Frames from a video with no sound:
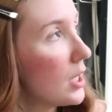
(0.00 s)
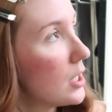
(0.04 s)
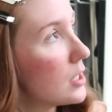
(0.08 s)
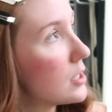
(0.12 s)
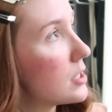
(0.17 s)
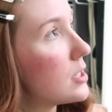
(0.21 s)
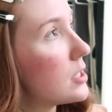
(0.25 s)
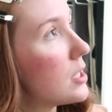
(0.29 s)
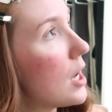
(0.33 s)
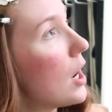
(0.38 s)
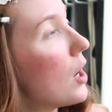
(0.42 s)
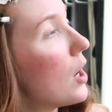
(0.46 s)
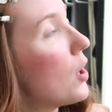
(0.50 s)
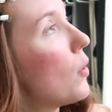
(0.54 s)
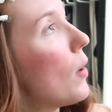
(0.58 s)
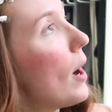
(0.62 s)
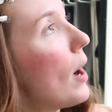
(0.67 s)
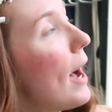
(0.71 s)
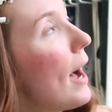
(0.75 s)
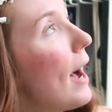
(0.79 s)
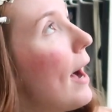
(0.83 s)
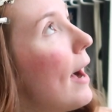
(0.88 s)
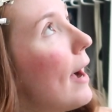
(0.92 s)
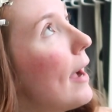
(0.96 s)
So
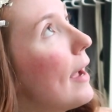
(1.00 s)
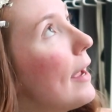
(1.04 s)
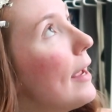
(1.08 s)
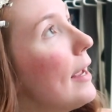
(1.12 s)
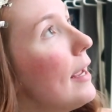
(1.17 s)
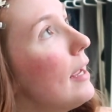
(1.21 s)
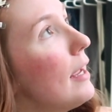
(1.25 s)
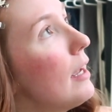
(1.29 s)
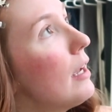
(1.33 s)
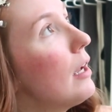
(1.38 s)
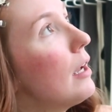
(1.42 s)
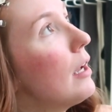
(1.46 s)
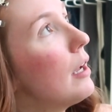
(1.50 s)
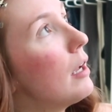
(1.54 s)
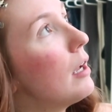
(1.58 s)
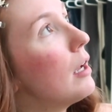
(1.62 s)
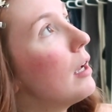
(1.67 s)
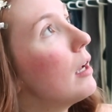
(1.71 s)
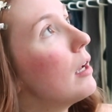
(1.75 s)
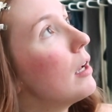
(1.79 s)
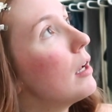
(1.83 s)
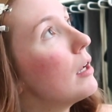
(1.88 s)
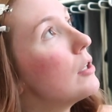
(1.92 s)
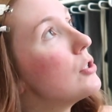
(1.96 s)
I,
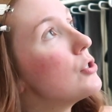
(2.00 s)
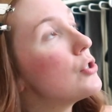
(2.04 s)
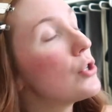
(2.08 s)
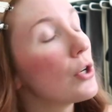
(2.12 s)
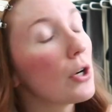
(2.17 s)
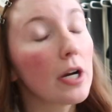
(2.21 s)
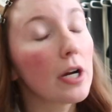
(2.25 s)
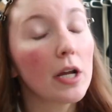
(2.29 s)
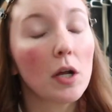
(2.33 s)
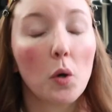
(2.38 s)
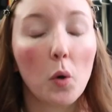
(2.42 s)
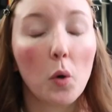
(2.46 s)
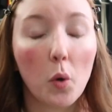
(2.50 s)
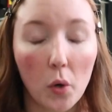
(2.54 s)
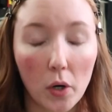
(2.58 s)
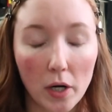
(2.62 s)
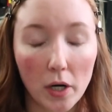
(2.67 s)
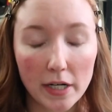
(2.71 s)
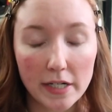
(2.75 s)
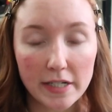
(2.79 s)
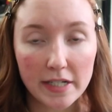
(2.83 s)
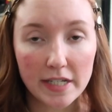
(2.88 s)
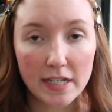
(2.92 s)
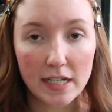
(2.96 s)
during
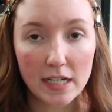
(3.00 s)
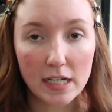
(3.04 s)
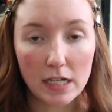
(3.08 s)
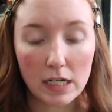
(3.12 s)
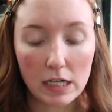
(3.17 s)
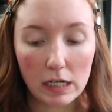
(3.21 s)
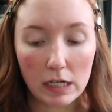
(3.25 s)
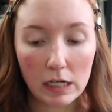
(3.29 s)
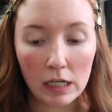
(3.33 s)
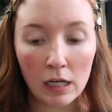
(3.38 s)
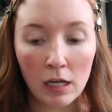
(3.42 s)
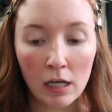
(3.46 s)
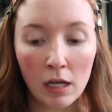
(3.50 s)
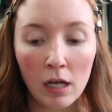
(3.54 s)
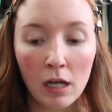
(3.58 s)
quarantine,